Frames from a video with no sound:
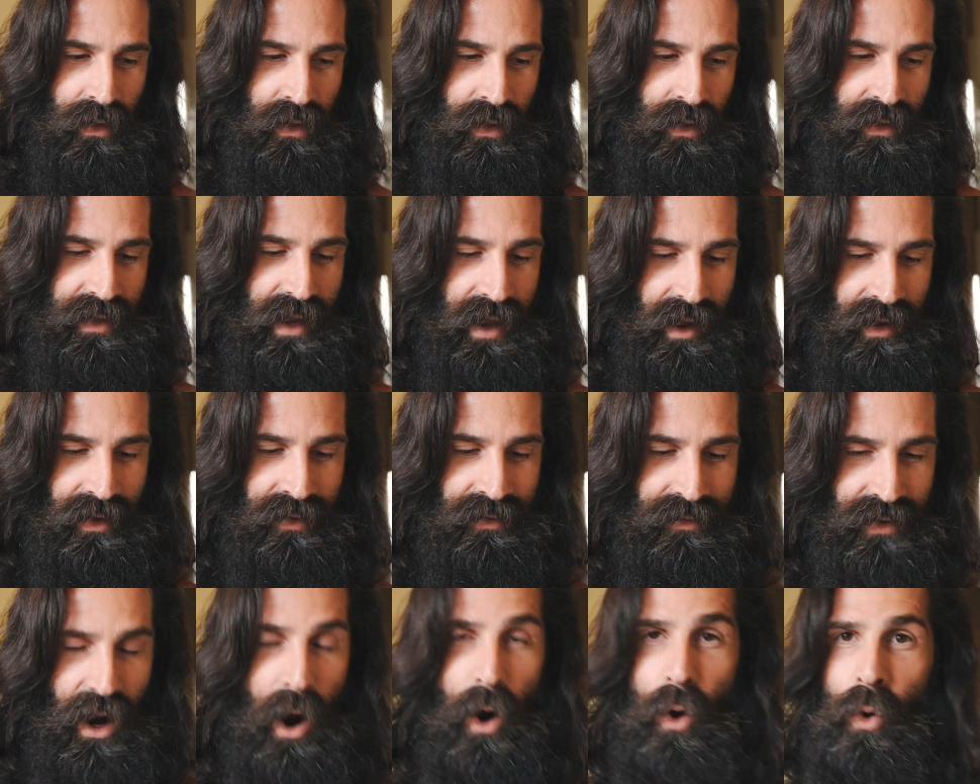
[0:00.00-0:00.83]
Yeah,
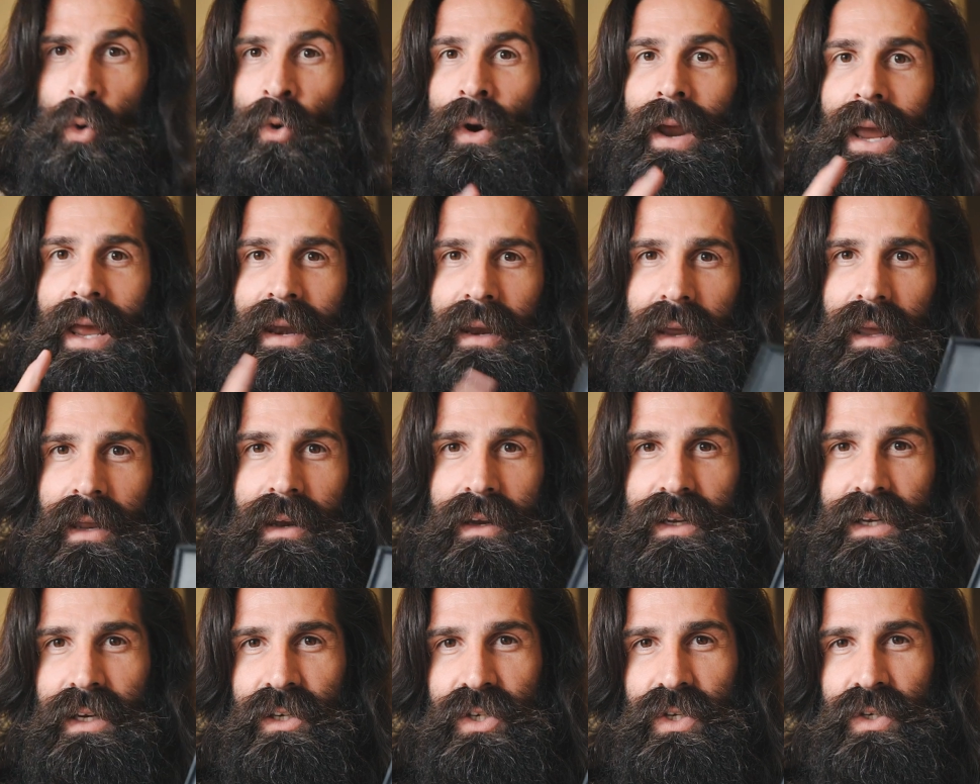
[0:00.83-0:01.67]
oh, and in
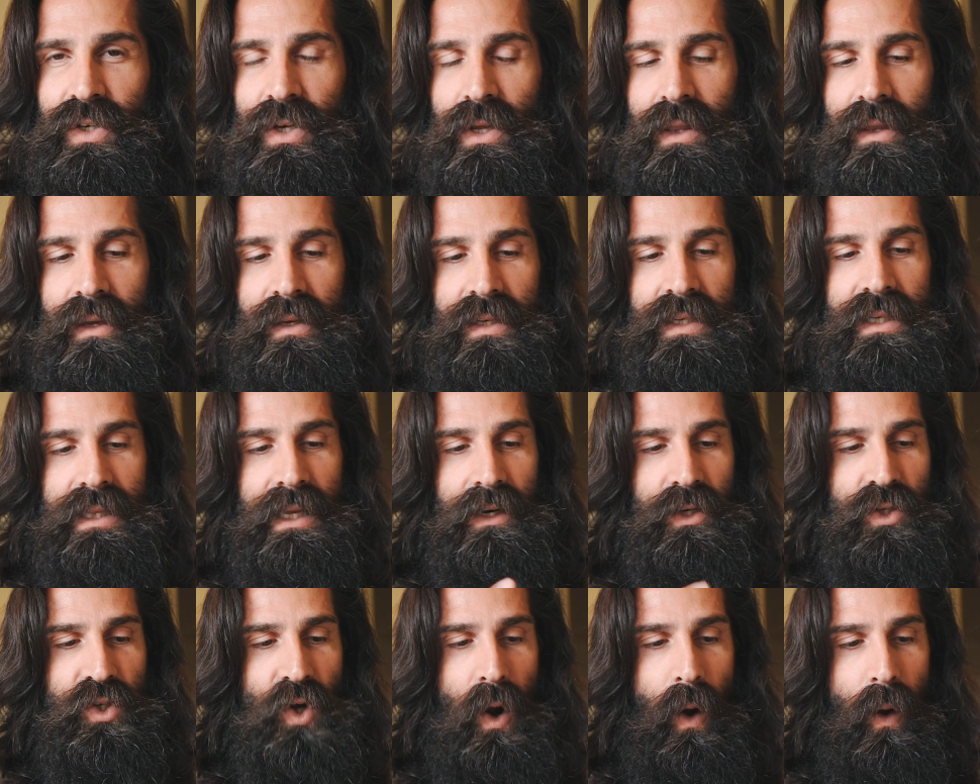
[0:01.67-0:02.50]
addition to this,
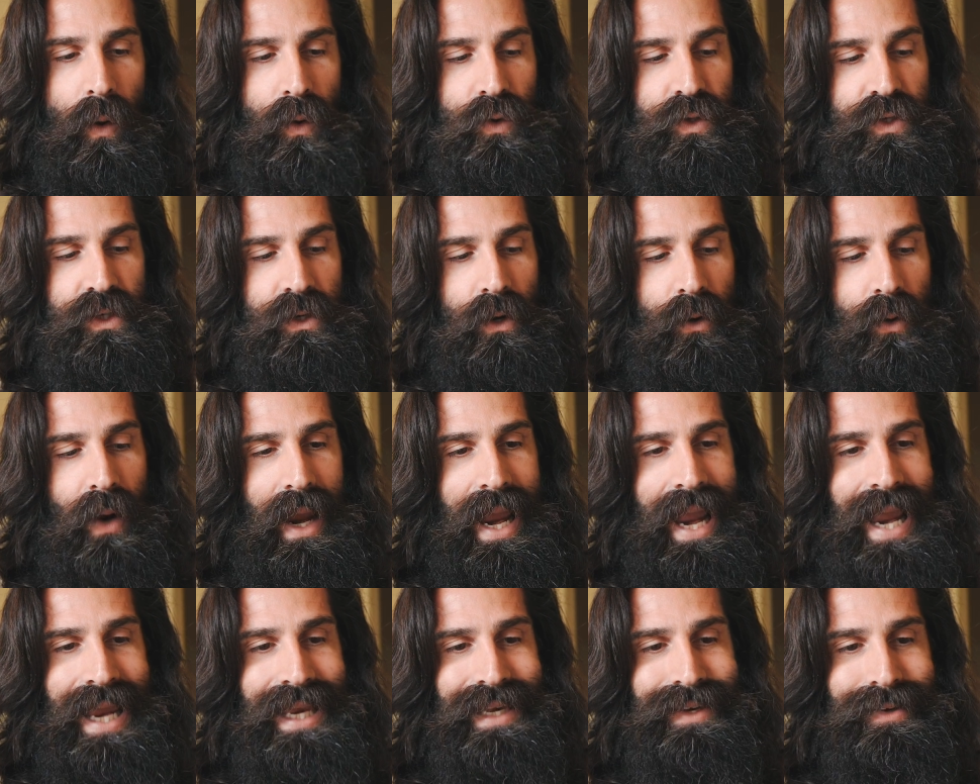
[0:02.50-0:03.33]
there's also
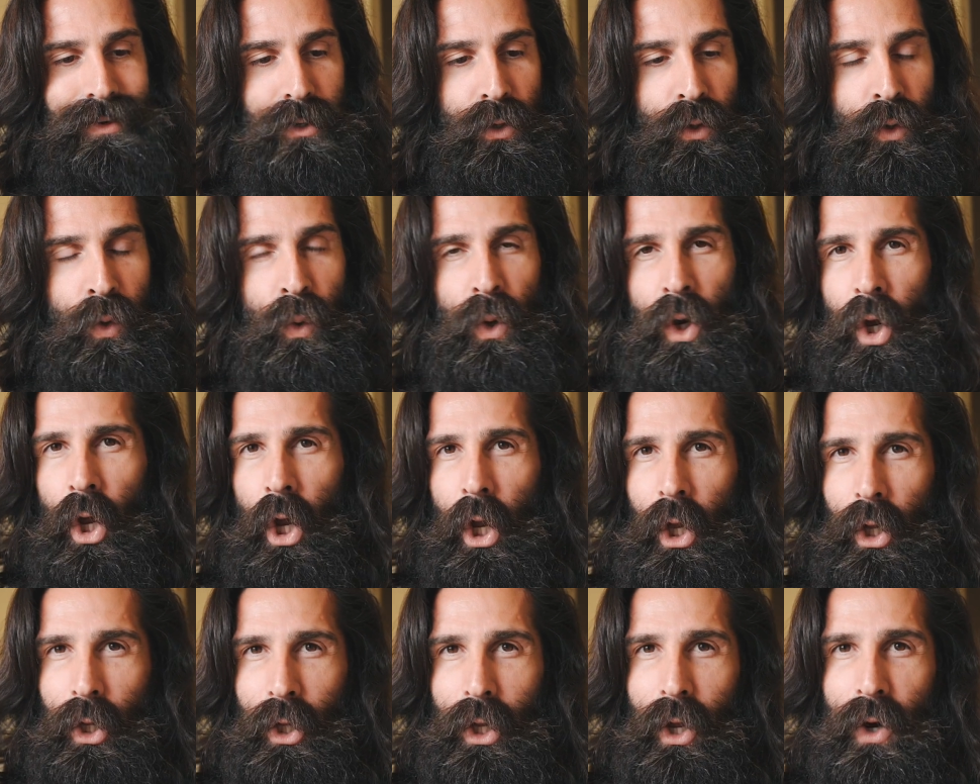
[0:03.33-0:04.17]
a new
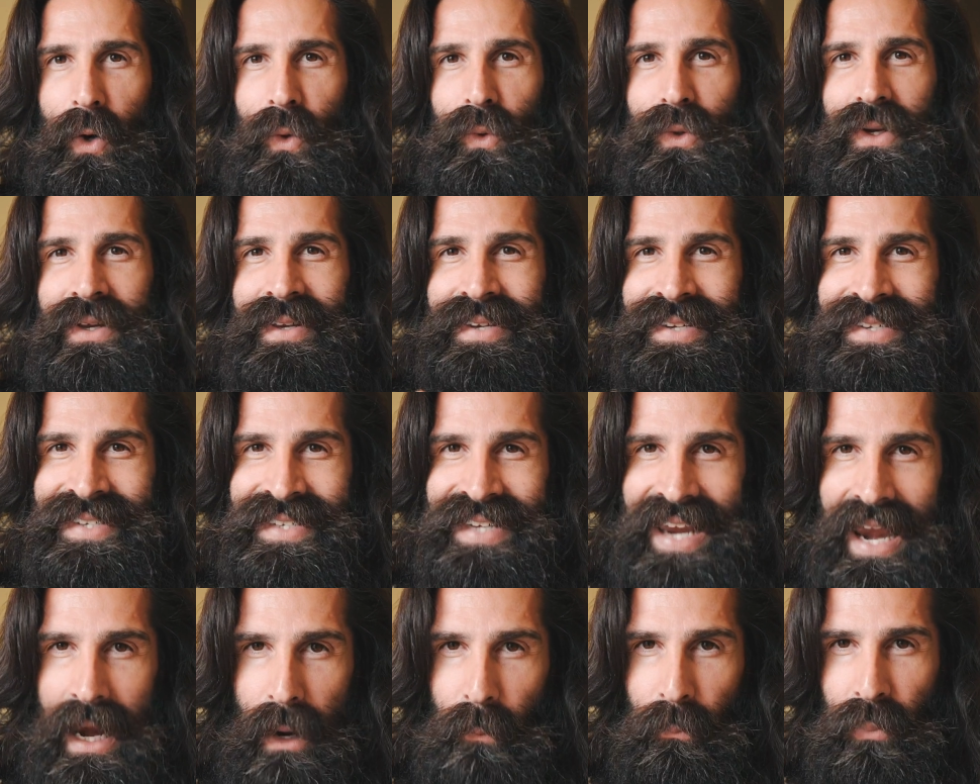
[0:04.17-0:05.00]
cologne
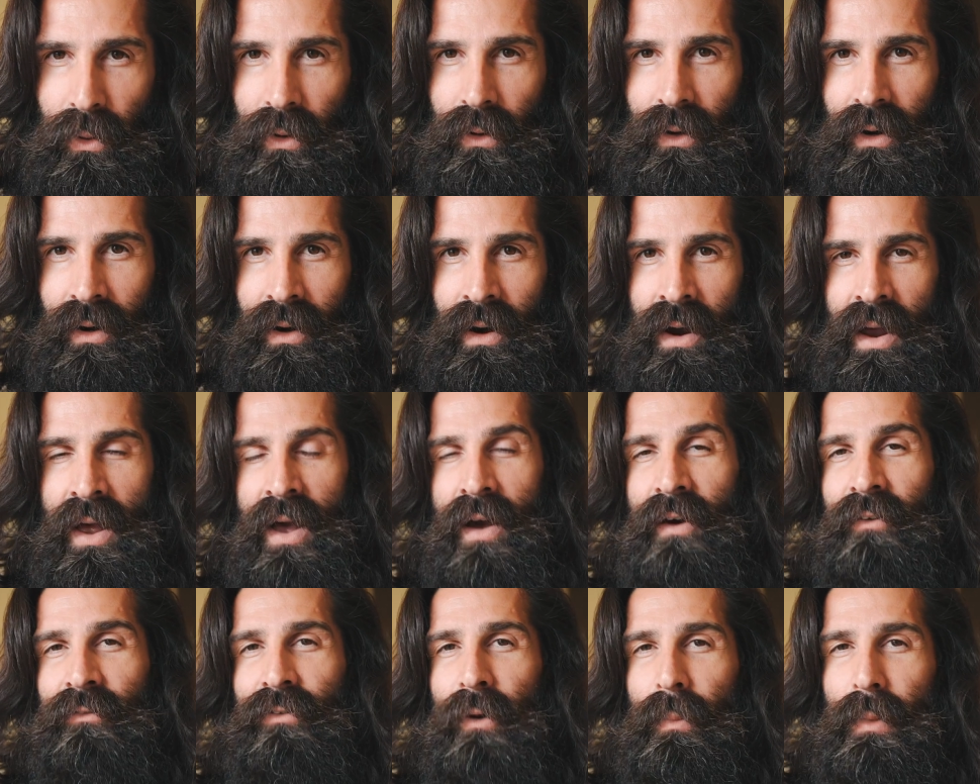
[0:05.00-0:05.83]
sampler
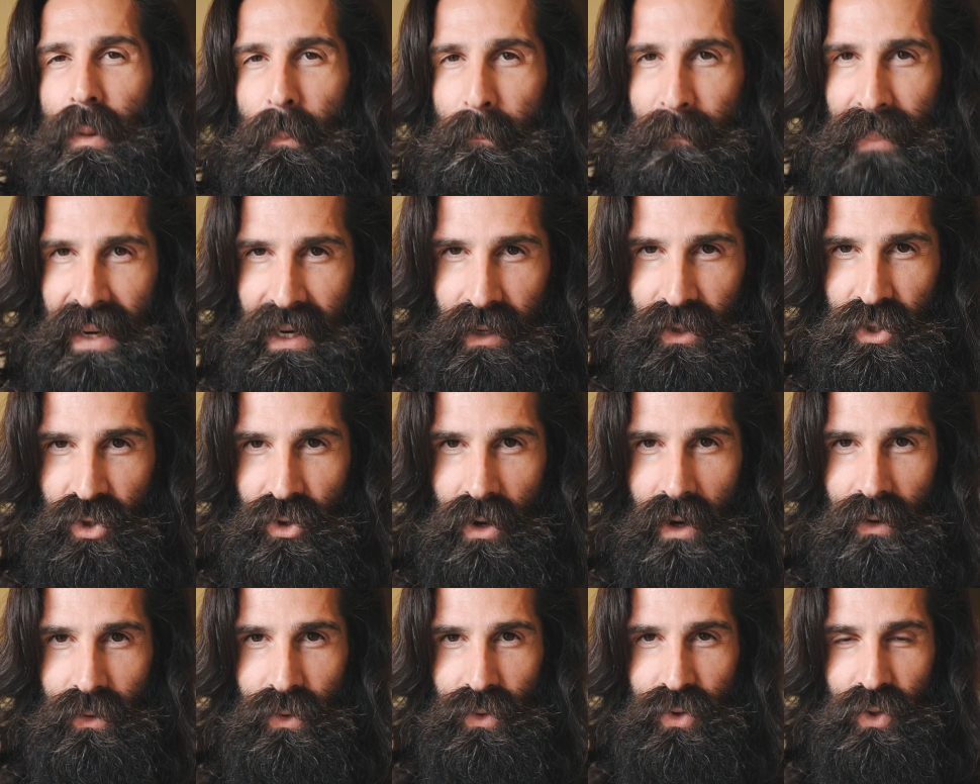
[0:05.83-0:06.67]
from the Beard Struggle.